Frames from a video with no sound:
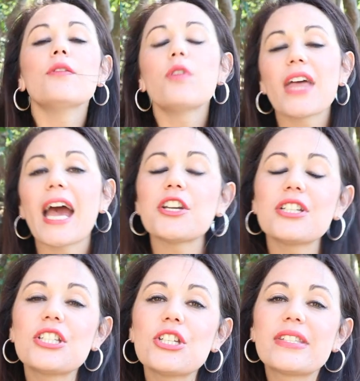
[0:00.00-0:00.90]
For the
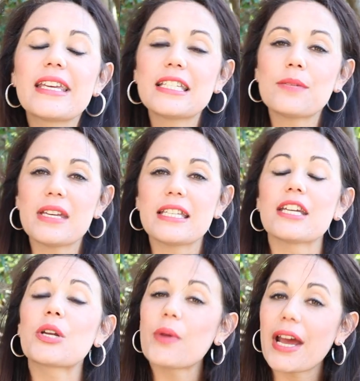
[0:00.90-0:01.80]

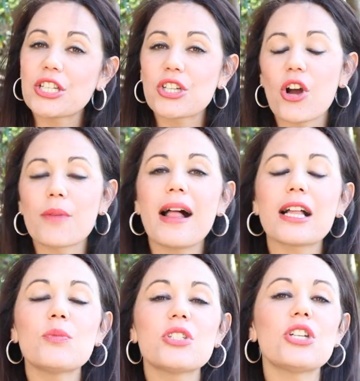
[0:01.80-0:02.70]
102cm grey shark,
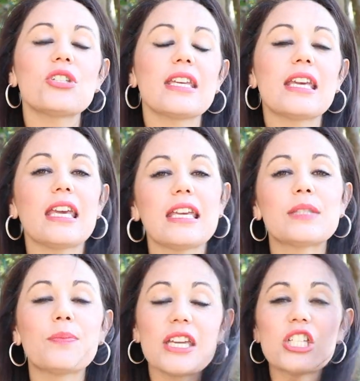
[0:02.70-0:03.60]
Malcolm was using his
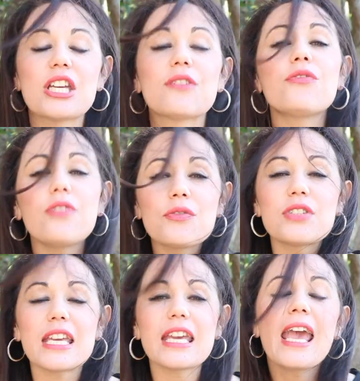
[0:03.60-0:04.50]
BG
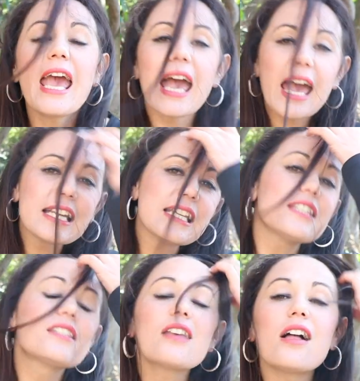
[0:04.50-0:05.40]
50 and his
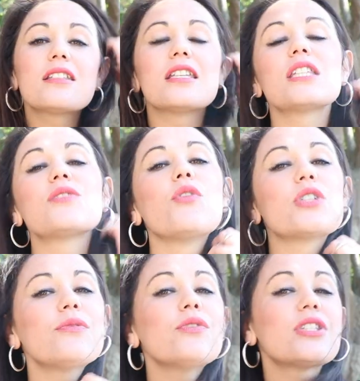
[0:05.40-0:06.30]
Saltus
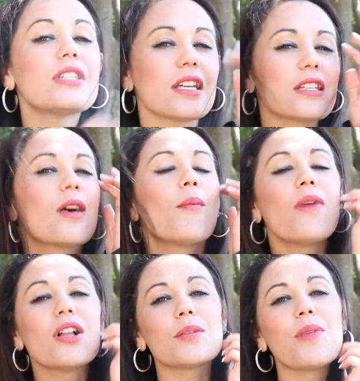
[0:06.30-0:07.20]
40'6"
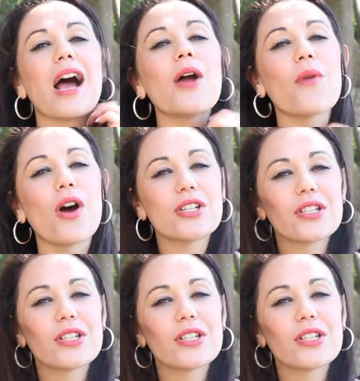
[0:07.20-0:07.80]
multiplier rod.